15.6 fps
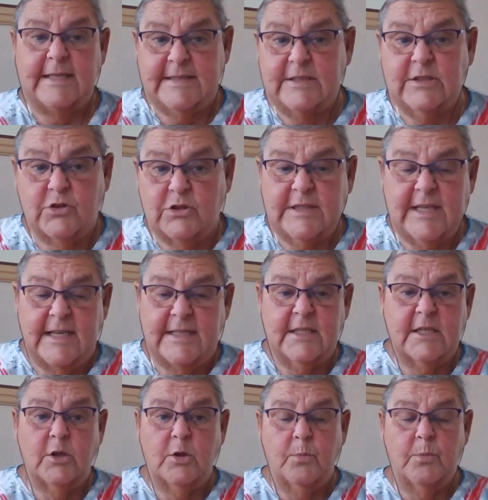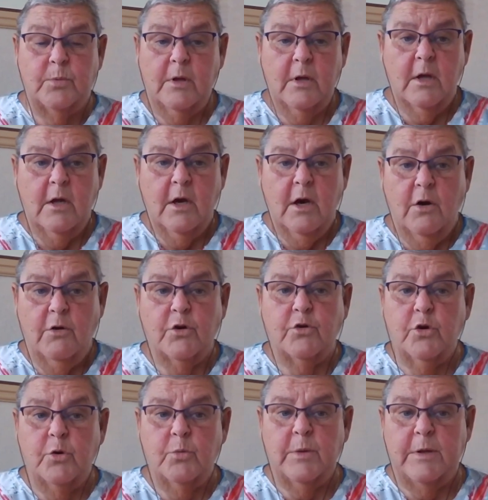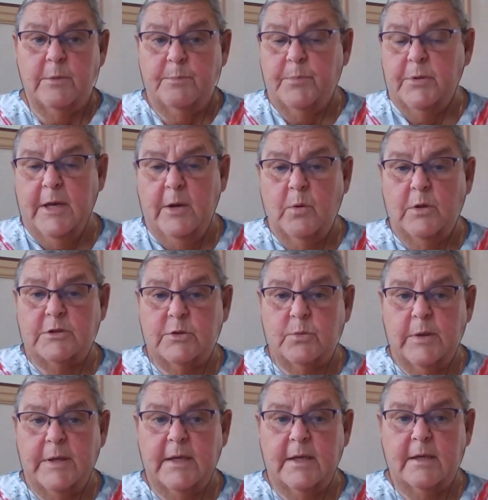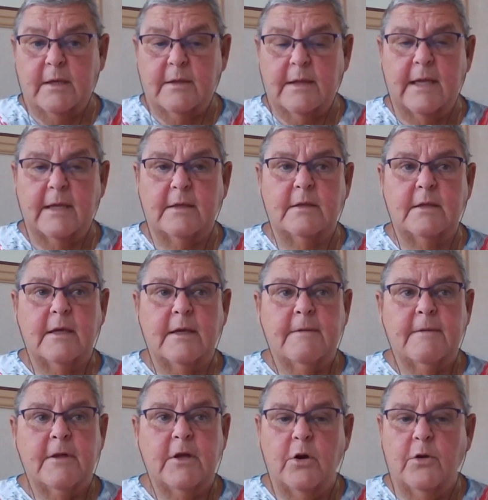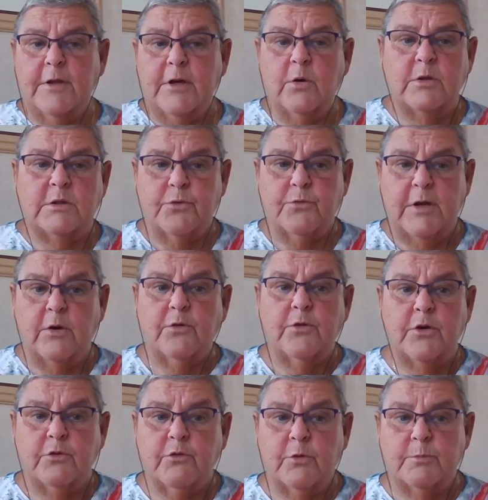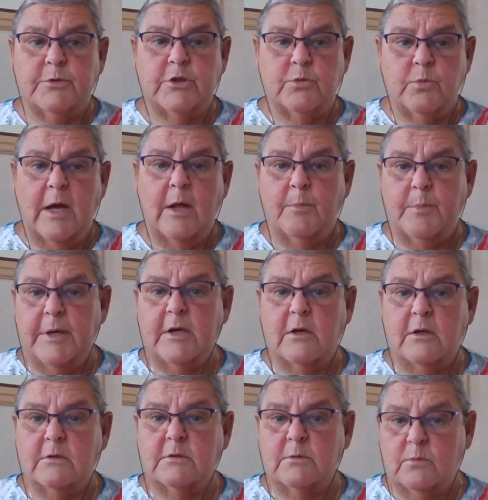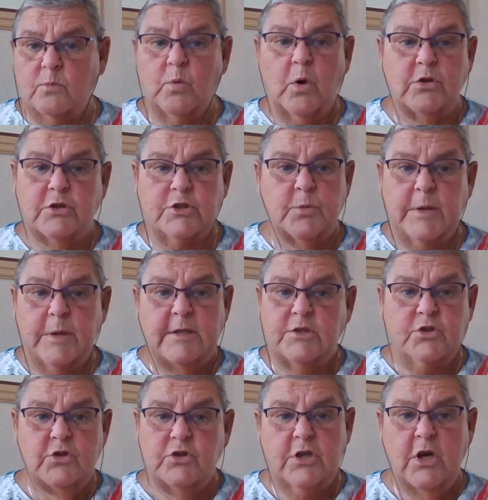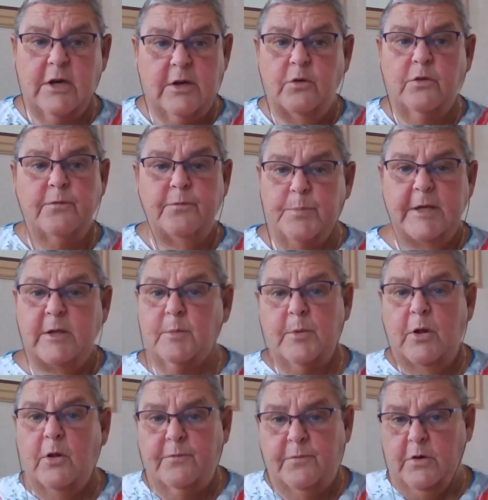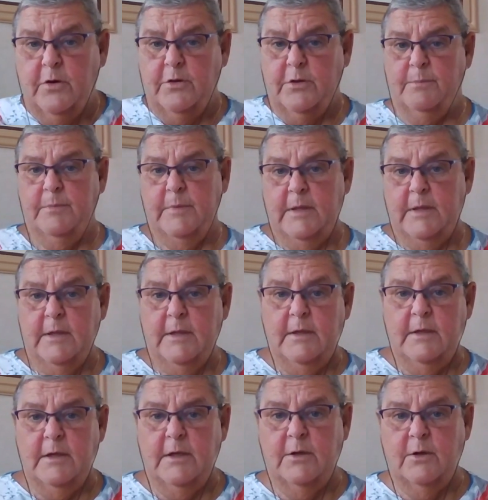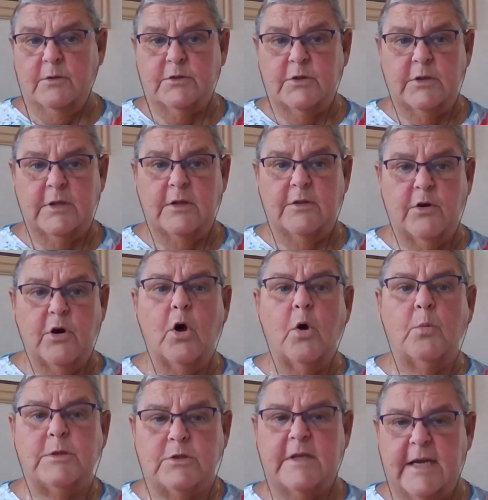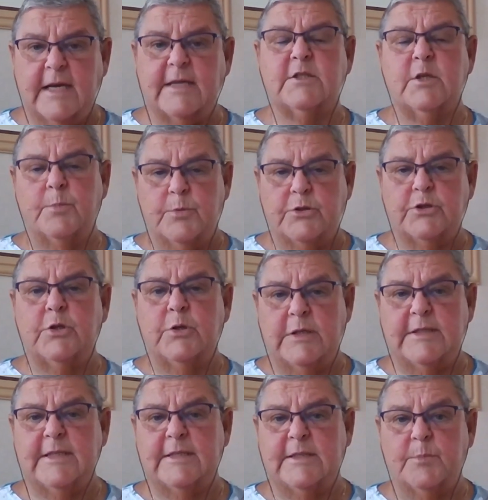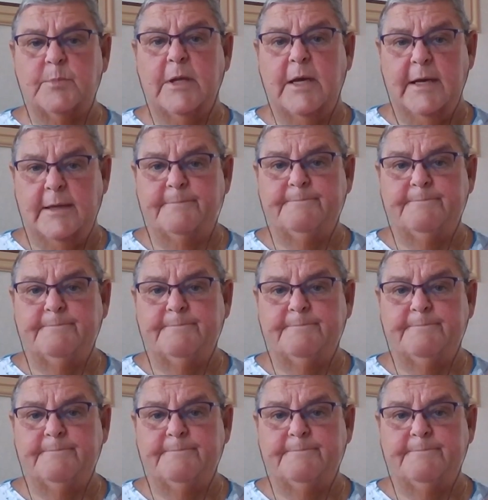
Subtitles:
let's just say it's a club or a group with play once a week. Then they go into two or three other groups as well because once a week's just not enough pickleball for them. So they're always looking for the next opportunity to